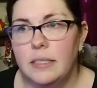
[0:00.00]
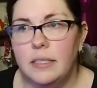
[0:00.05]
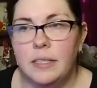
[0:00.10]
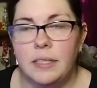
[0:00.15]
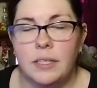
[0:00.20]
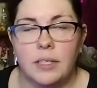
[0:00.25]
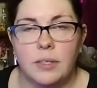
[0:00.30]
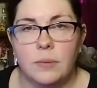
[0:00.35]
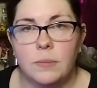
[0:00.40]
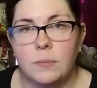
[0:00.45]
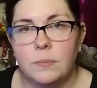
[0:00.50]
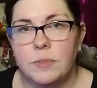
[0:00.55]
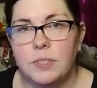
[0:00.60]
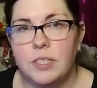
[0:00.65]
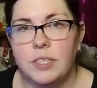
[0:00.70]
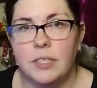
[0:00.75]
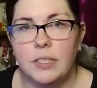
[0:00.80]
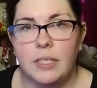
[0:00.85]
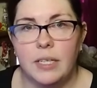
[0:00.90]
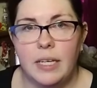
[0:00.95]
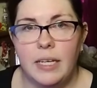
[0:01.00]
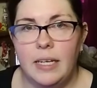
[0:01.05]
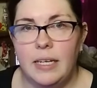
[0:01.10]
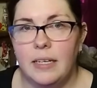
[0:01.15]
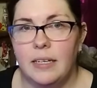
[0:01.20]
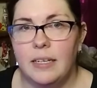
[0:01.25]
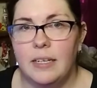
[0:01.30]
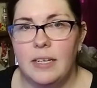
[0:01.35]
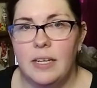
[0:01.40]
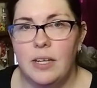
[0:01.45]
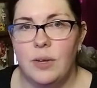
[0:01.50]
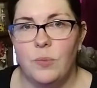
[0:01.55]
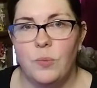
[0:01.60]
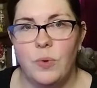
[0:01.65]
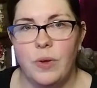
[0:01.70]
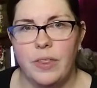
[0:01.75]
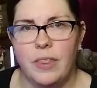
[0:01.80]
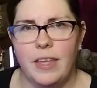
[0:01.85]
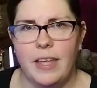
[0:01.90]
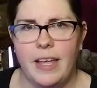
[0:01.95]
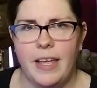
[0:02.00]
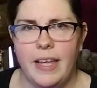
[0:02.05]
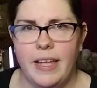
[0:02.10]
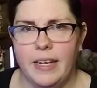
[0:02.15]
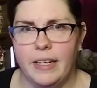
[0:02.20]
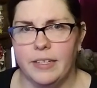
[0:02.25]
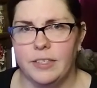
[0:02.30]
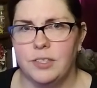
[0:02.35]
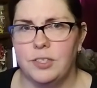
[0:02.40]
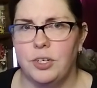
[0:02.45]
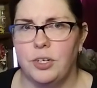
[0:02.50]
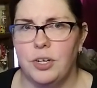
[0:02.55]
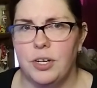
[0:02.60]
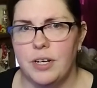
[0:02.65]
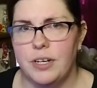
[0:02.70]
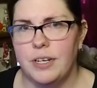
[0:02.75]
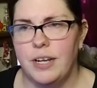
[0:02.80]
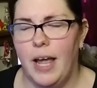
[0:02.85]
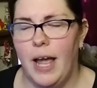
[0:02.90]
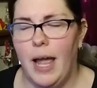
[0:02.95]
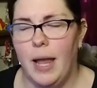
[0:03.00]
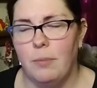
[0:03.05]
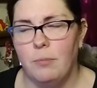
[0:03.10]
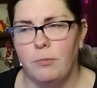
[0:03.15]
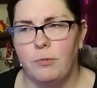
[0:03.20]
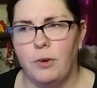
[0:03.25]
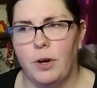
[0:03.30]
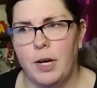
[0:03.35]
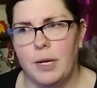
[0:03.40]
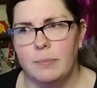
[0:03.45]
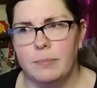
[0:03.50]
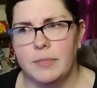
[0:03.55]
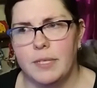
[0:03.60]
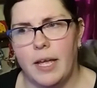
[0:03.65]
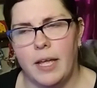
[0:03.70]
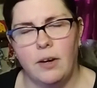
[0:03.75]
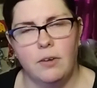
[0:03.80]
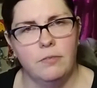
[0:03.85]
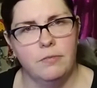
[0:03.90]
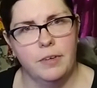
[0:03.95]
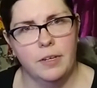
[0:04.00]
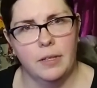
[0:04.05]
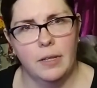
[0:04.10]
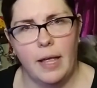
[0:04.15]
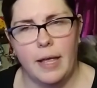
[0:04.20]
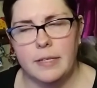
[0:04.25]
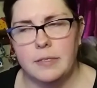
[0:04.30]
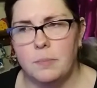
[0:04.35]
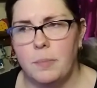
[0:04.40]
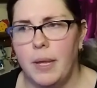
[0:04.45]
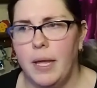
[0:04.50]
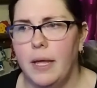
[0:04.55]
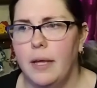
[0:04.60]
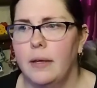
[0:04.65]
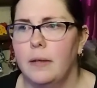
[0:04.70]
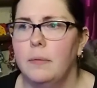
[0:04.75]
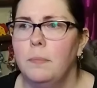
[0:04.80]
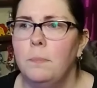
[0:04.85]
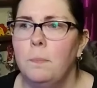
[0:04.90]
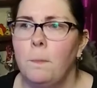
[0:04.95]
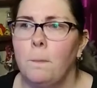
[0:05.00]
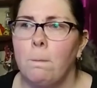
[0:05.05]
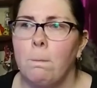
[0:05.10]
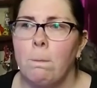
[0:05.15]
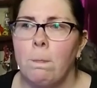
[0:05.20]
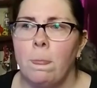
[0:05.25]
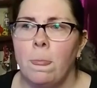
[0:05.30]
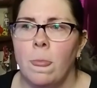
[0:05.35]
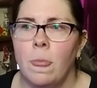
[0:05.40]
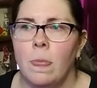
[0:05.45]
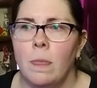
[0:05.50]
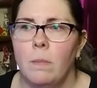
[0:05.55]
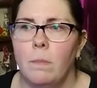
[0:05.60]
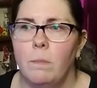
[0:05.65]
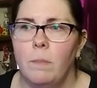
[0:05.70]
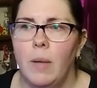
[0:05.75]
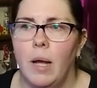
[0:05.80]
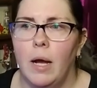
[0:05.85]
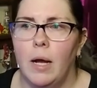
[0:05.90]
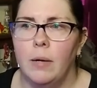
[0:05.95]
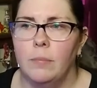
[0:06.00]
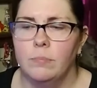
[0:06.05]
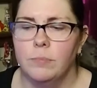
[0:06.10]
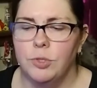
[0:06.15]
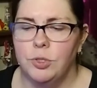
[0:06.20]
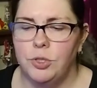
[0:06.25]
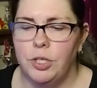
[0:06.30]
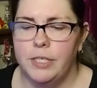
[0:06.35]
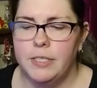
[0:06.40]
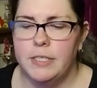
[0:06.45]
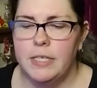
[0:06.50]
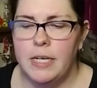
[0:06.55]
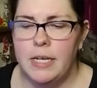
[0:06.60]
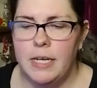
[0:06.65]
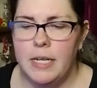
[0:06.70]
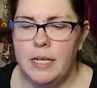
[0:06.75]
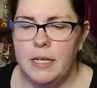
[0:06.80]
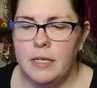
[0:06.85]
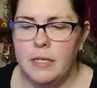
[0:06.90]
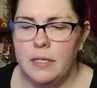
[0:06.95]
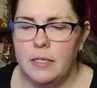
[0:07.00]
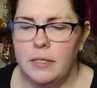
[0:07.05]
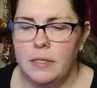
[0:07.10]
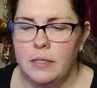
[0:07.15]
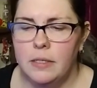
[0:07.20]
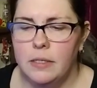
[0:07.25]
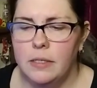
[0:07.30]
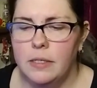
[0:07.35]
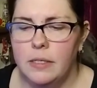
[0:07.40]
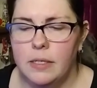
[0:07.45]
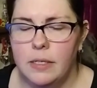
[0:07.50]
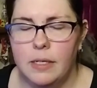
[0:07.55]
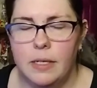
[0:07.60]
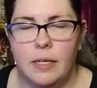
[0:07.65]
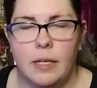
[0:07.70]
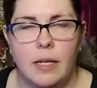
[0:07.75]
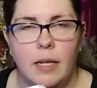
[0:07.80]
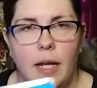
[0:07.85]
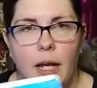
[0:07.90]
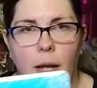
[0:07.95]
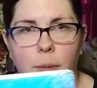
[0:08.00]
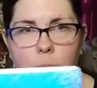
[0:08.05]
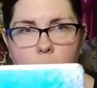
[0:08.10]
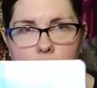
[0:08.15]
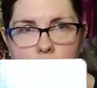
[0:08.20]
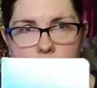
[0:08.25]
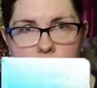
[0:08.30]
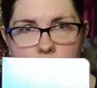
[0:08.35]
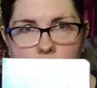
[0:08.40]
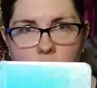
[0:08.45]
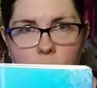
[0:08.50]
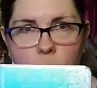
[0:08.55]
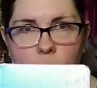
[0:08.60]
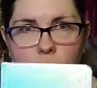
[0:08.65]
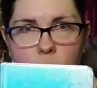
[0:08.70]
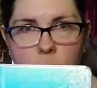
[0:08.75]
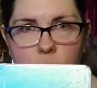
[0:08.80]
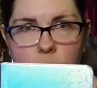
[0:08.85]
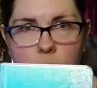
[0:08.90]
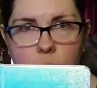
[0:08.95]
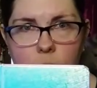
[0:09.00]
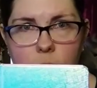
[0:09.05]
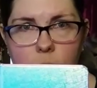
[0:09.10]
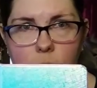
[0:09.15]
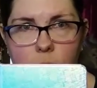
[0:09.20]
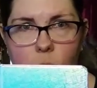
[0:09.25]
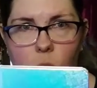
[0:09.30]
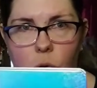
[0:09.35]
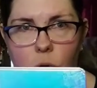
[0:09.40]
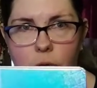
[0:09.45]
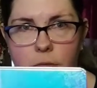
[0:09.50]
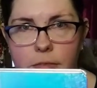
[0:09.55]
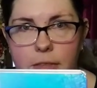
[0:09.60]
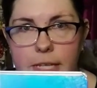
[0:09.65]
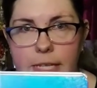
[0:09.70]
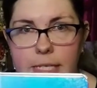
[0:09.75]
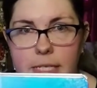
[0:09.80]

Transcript: you know, still eat within certain time frames, I don't feel as bad. Stress eating, I'm gonna do more of